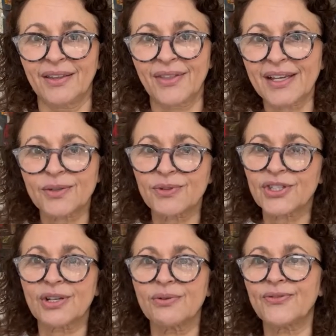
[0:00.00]
That's what's
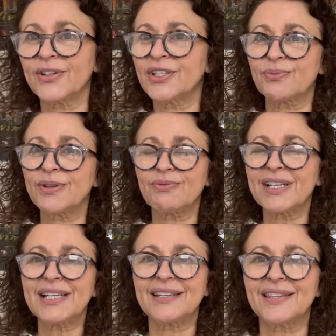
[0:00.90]
so awful. And do we
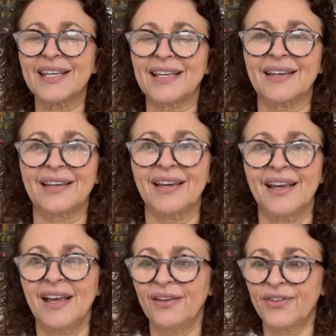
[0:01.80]
really think
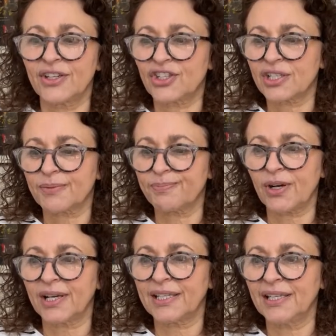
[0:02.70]
that just
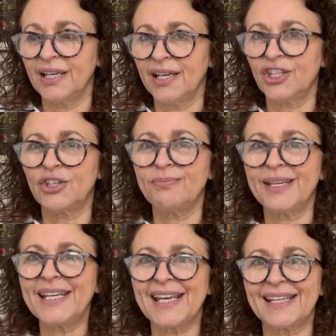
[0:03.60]
by
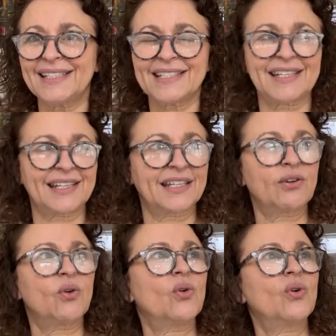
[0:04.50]

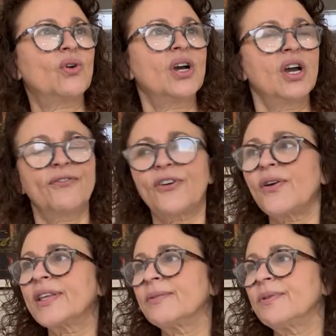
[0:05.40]
humiliating or
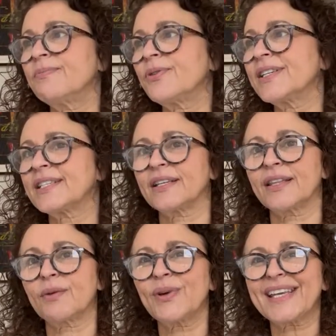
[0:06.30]
throwing them in
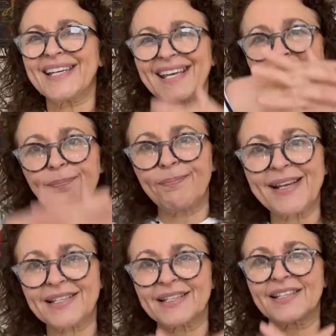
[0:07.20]
prison that we're going to get a
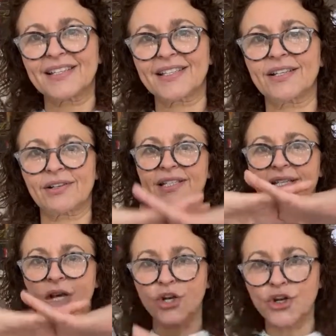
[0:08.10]
better
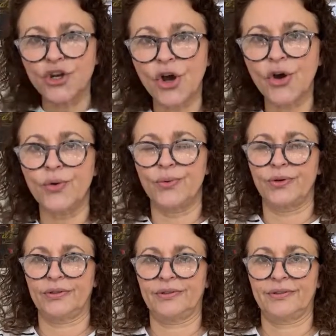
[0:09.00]
society? No.
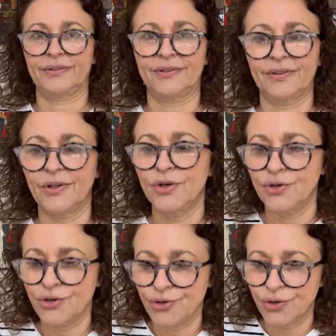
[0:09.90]

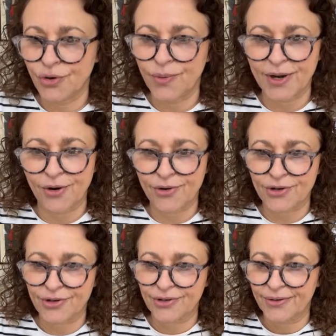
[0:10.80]
No, we're
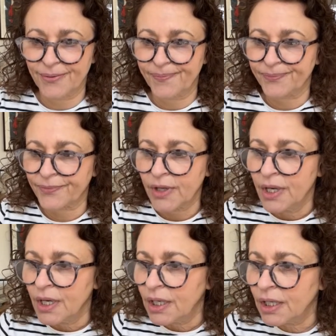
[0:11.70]
not.
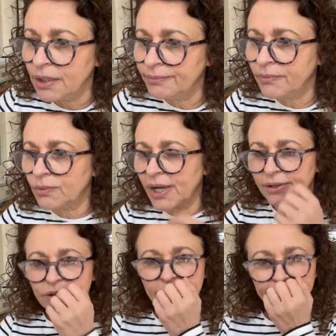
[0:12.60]
Um, what
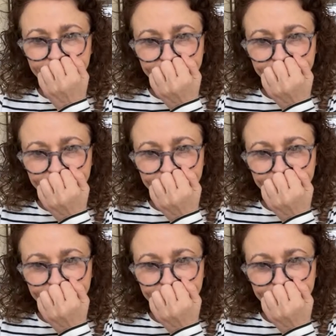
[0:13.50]
else?